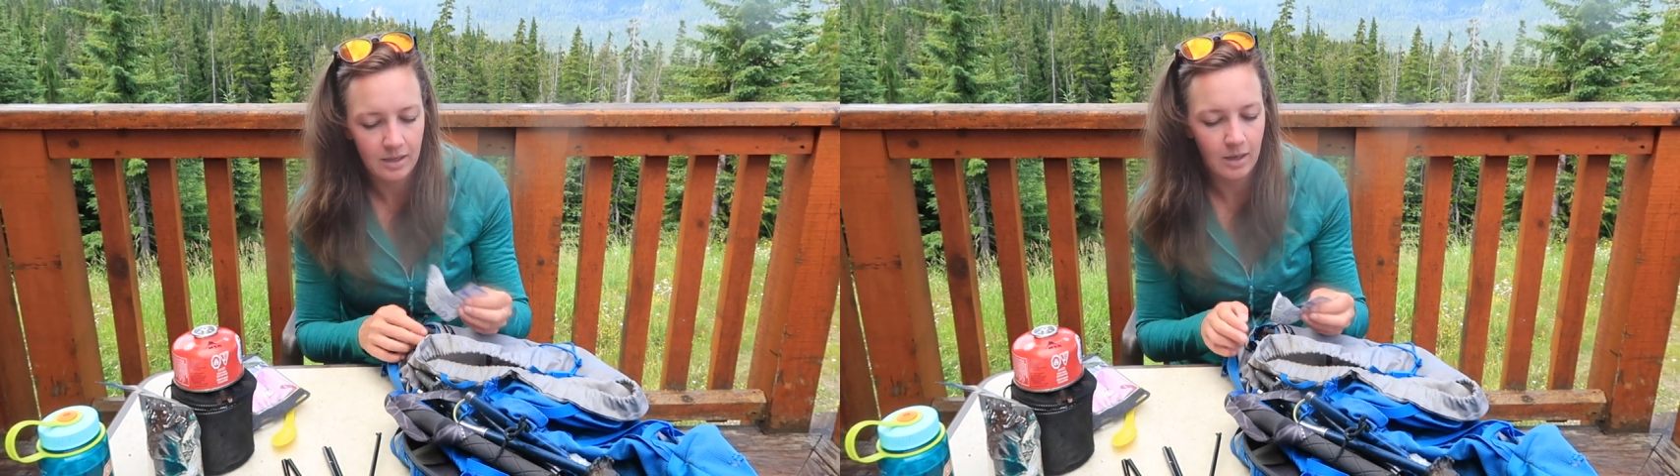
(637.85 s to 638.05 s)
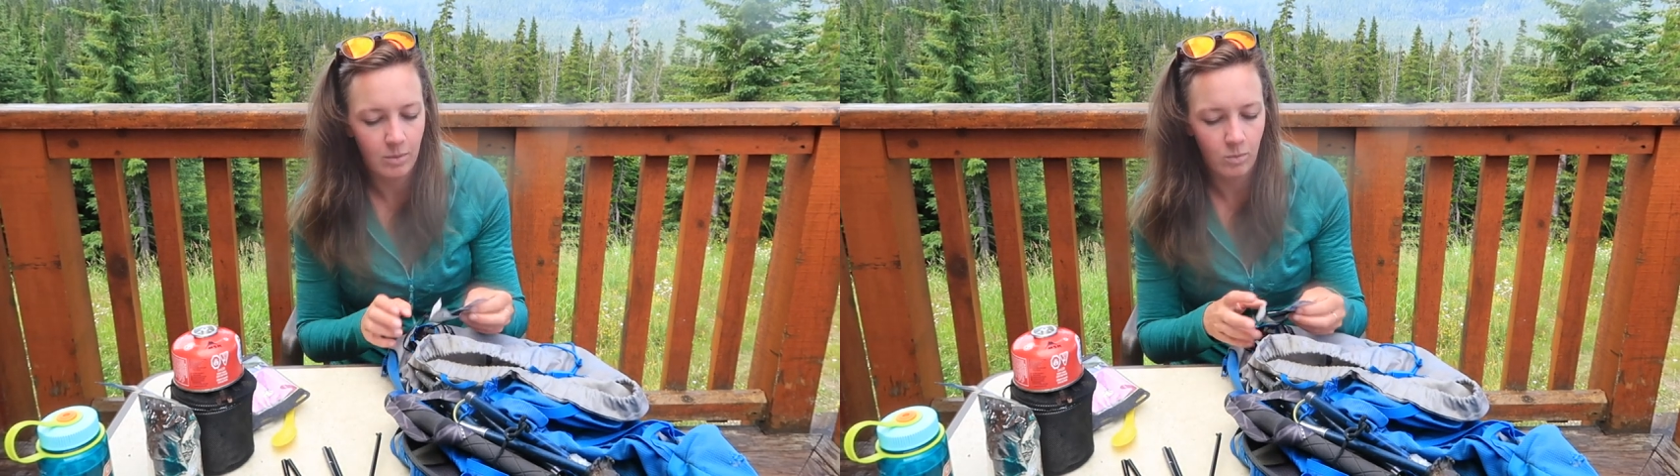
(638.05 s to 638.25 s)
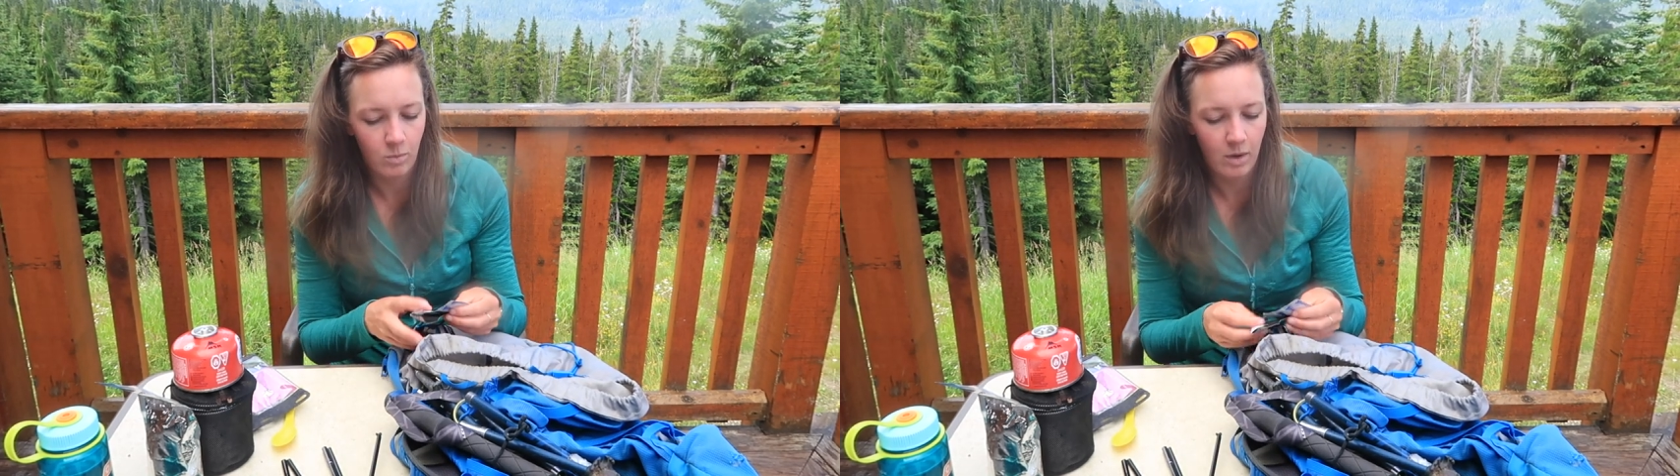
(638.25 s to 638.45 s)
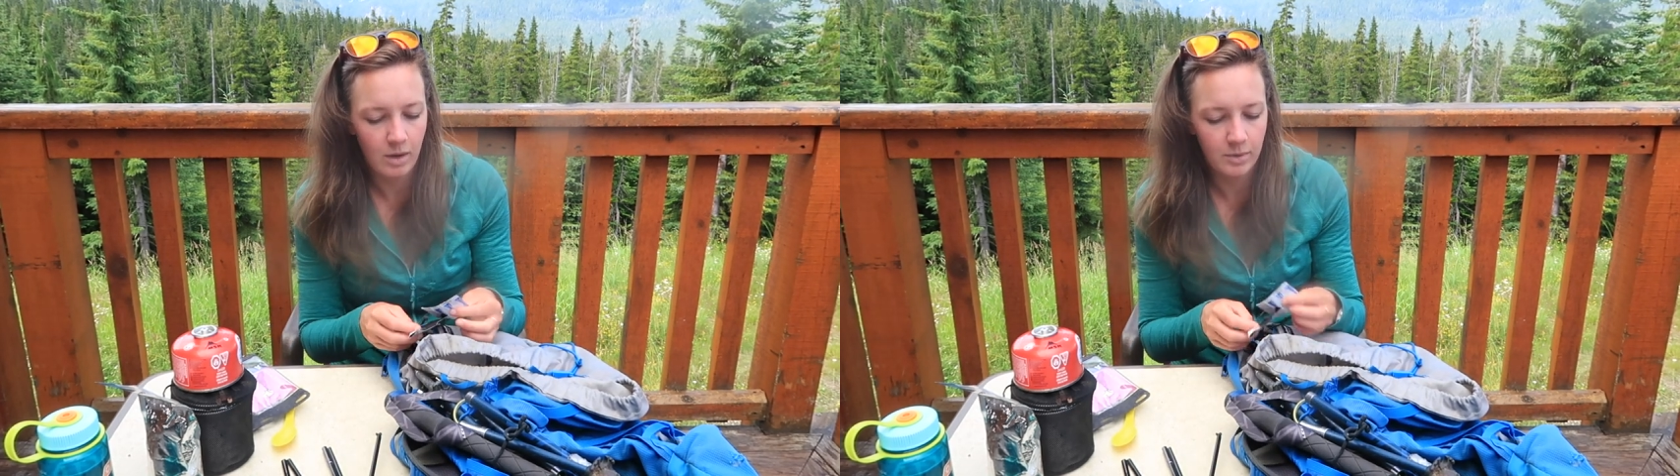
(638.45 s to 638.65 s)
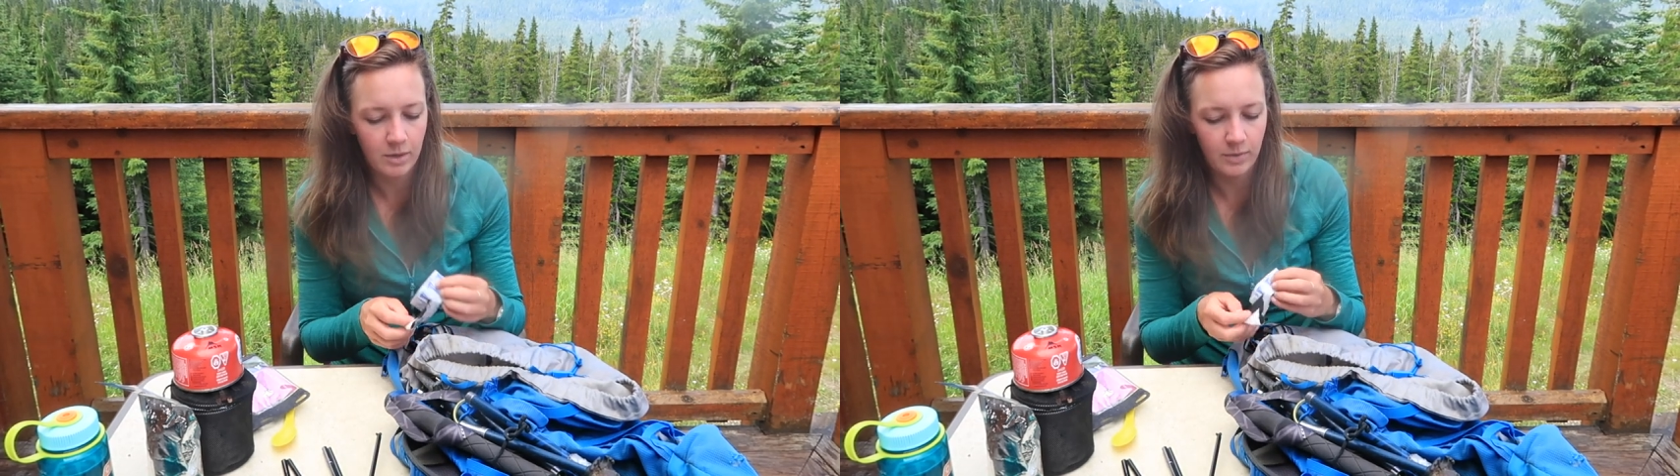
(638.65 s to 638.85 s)
water
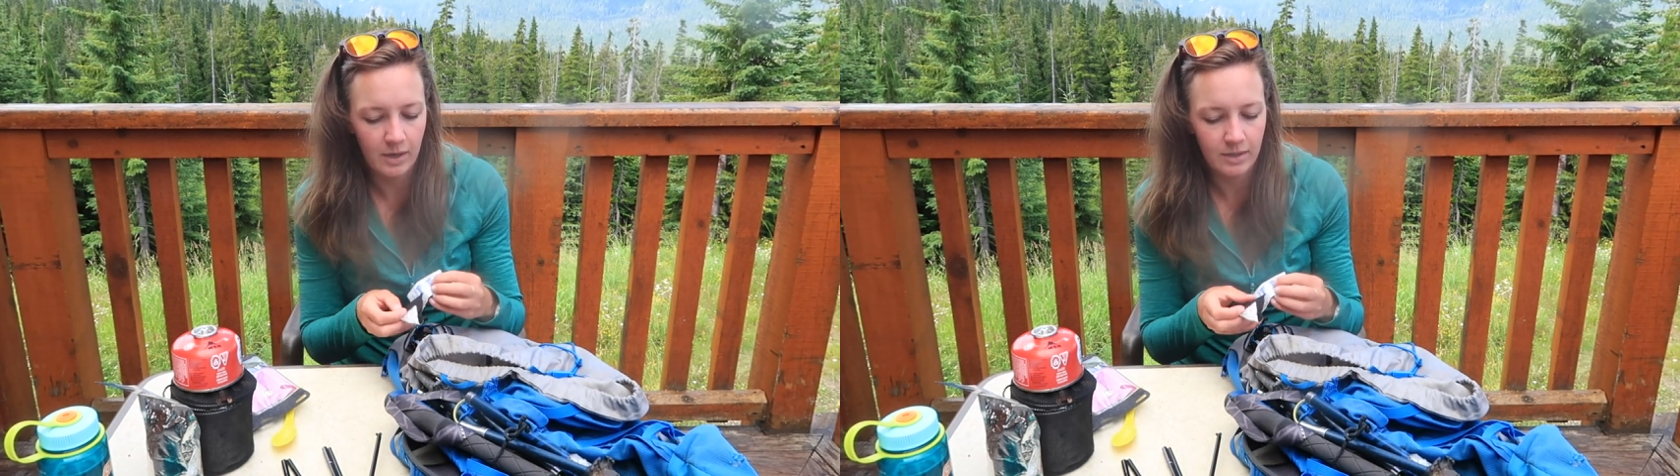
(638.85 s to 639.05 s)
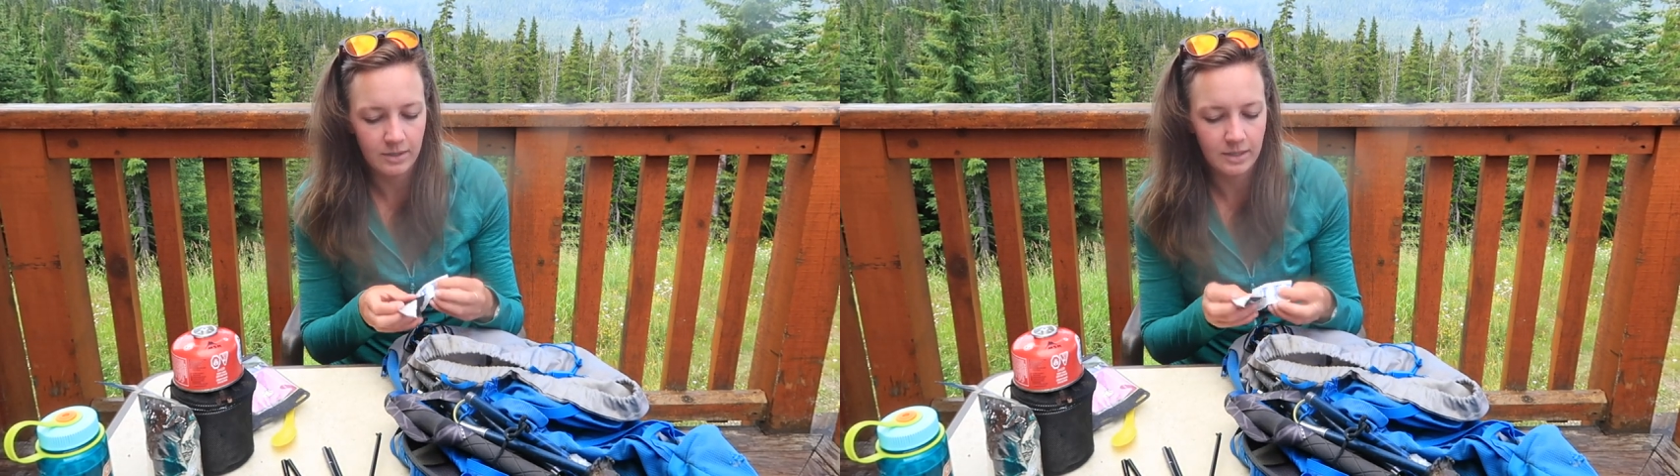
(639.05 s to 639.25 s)
purifiers,